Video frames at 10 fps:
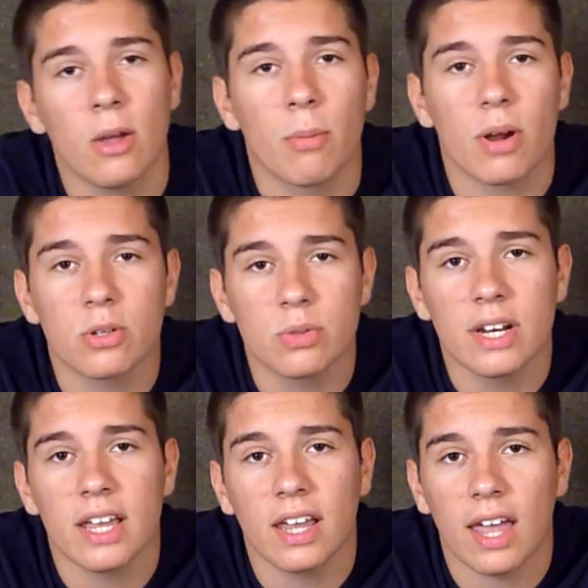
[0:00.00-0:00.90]
But I was
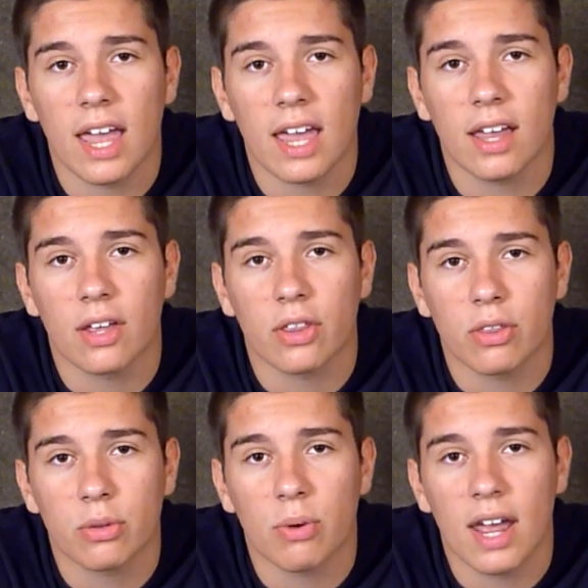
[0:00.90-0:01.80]
reading a
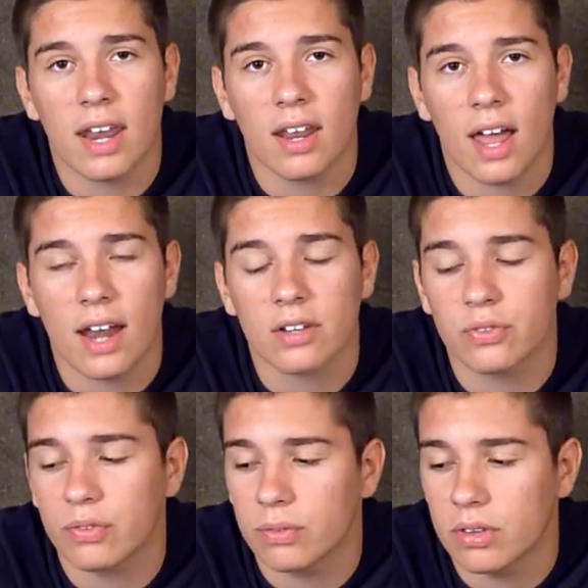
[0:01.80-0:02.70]
thread on
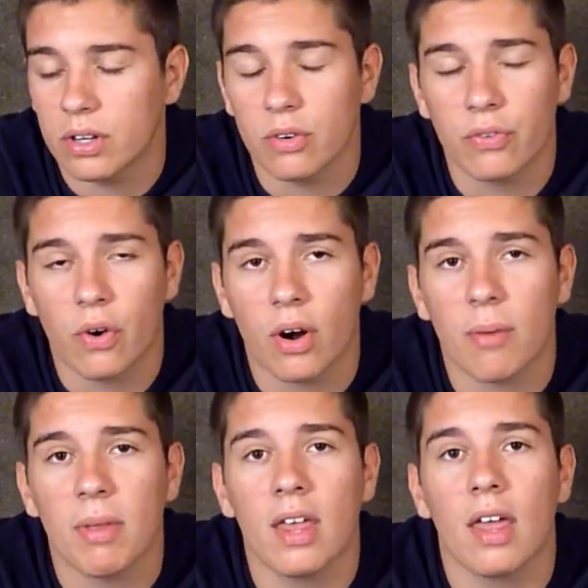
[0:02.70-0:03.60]
the new
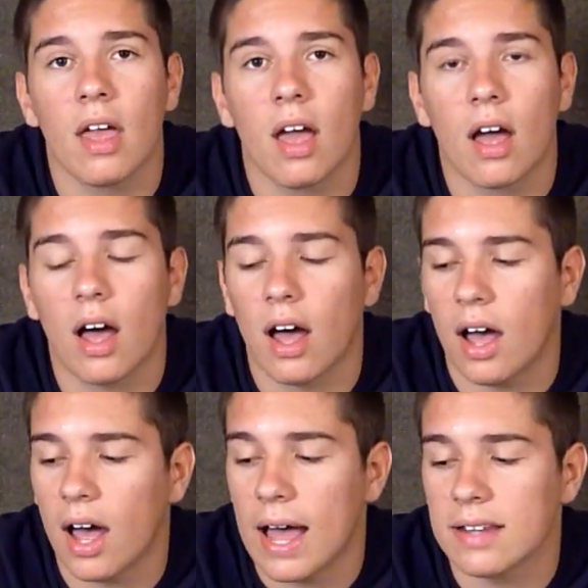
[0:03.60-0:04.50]
forum
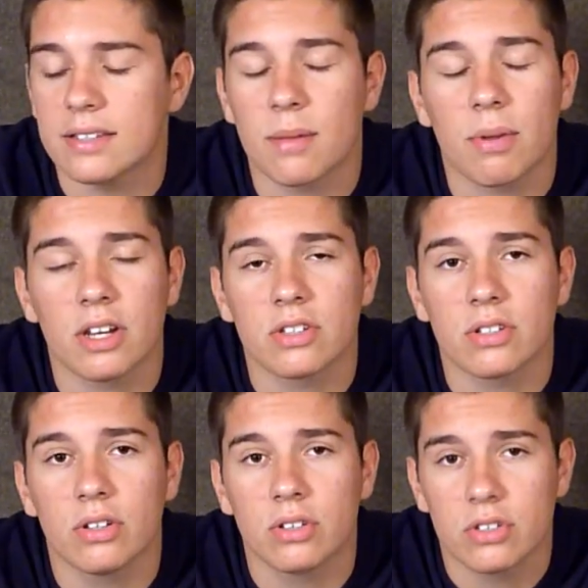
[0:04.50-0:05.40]
on somebody
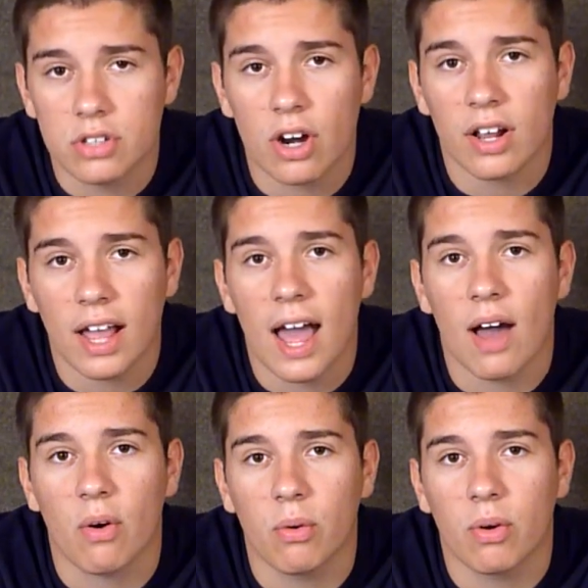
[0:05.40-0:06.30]
starting
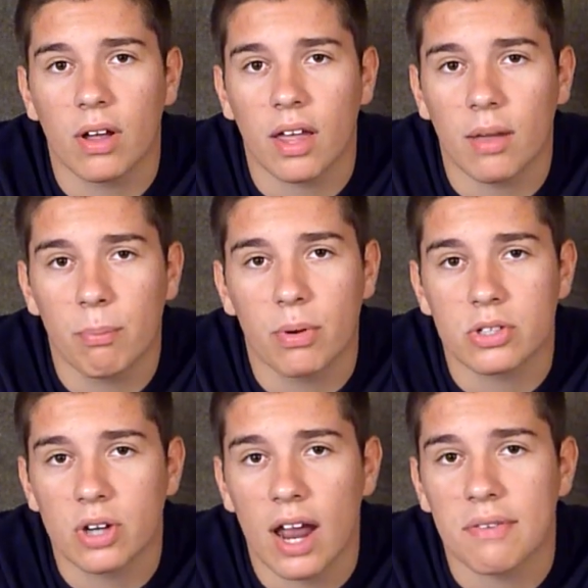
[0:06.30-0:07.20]
out
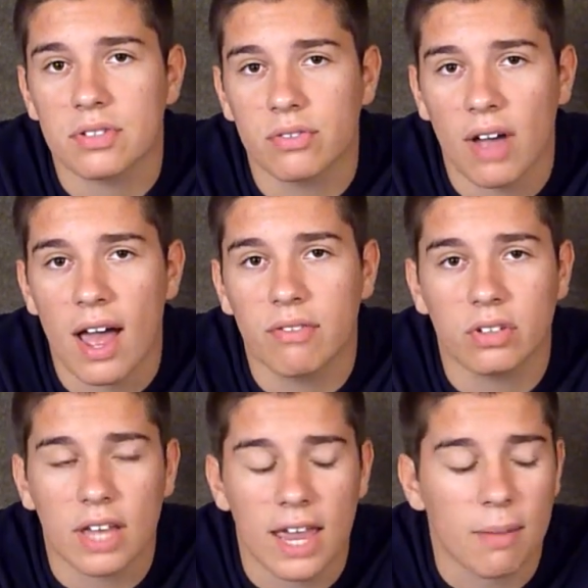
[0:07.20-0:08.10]
bushcraft
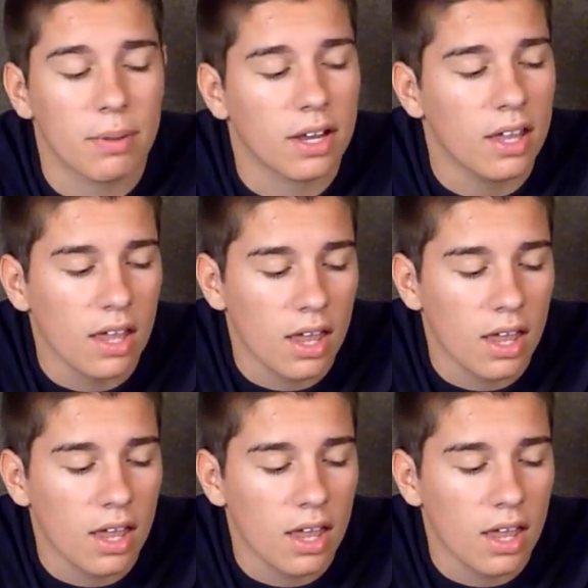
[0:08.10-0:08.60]
survival camping